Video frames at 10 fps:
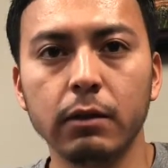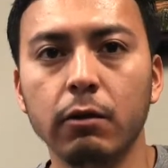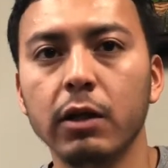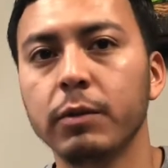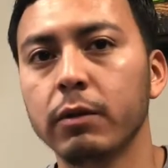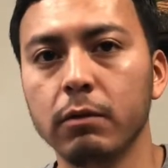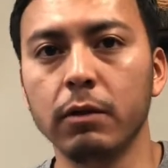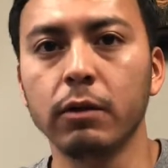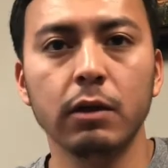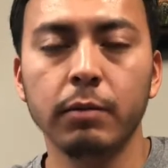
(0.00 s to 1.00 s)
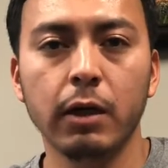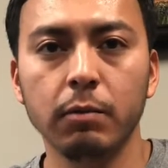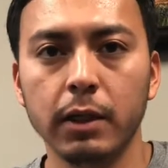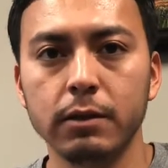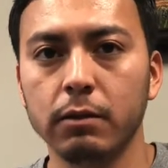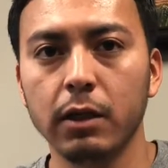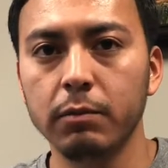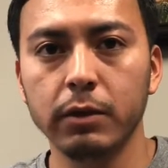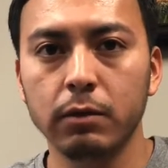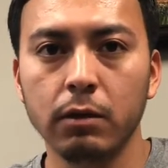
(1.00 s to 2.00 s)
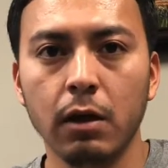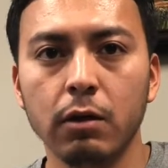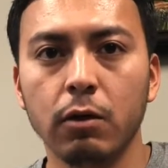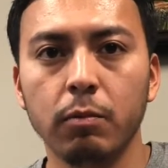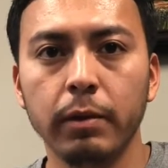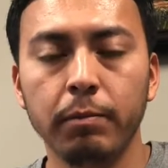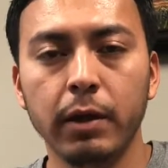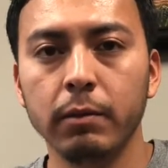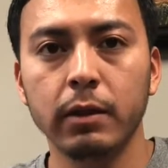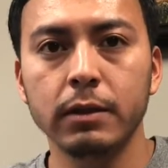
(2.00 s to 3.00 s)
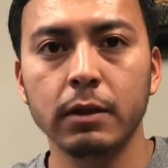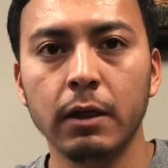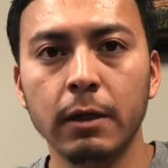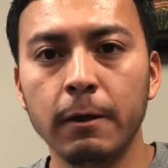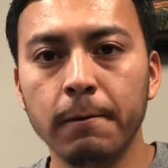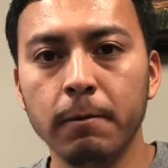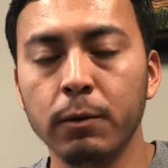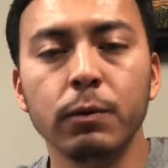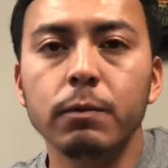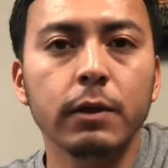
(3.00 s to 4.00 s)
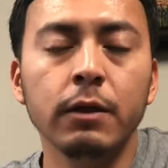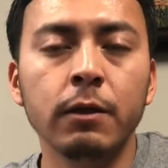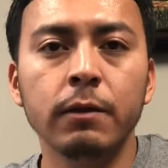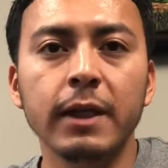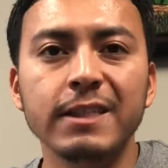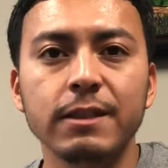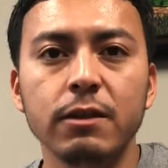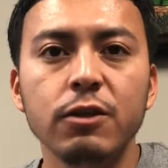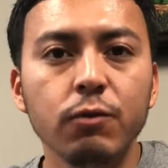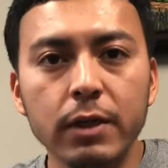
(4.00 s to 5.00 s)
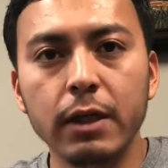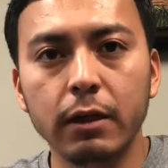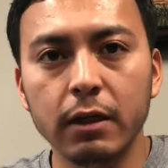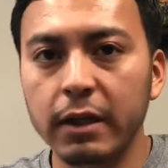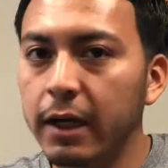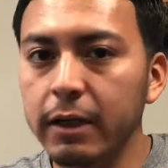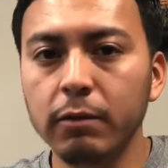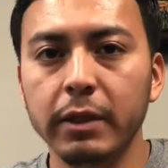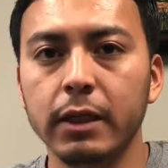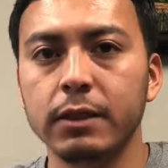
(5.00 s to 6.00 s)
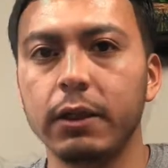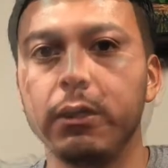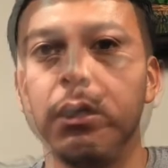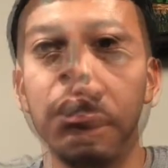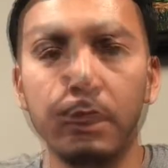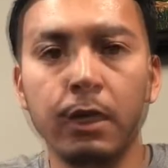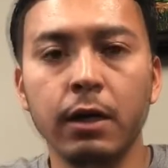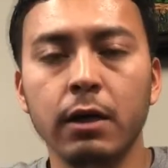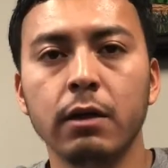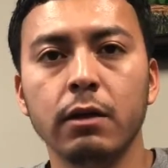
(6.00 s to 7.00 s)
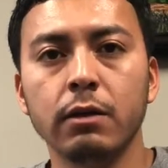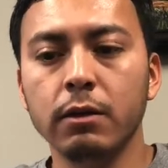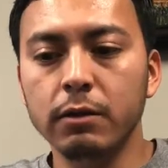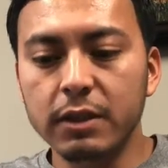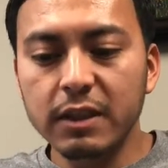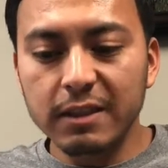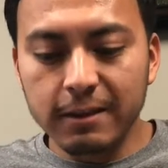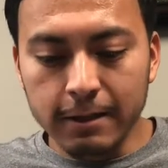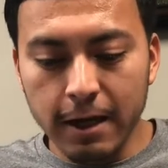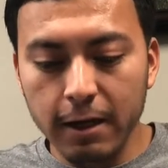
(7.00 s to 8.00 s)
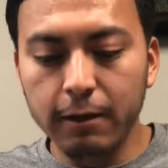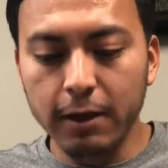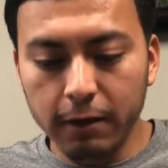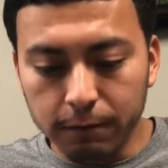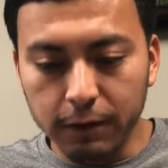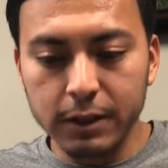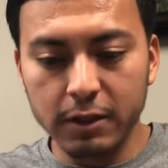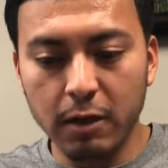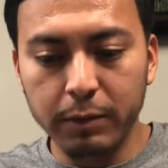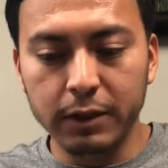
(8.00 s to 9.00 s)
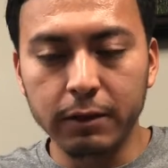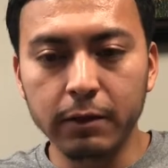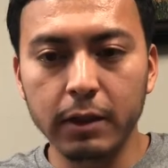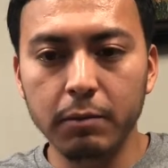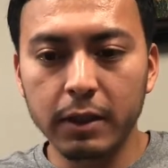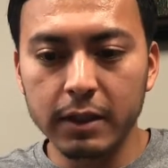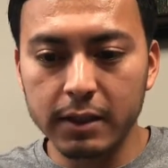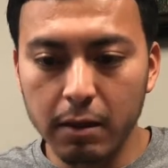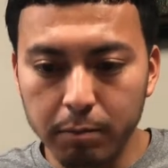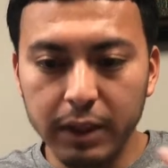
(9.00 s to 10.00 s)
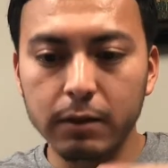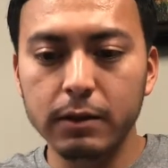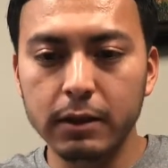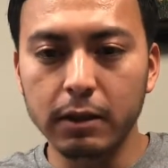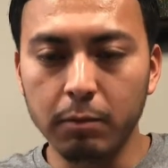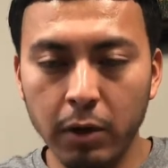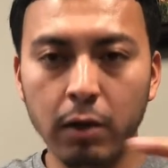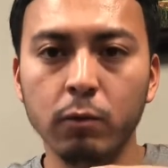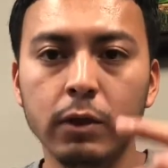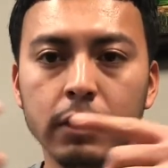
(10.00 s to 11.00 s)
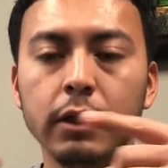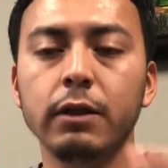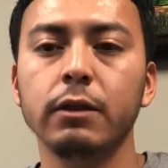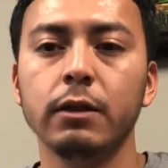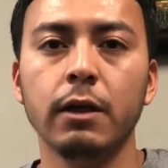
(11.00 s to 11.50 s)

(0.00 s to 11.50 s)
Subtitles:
Oh, I build nuclear power plants, or I build coal power plants. You know, that's unique. Not everybody can say that. You know, just take that first opportunity, because that builds upon one another.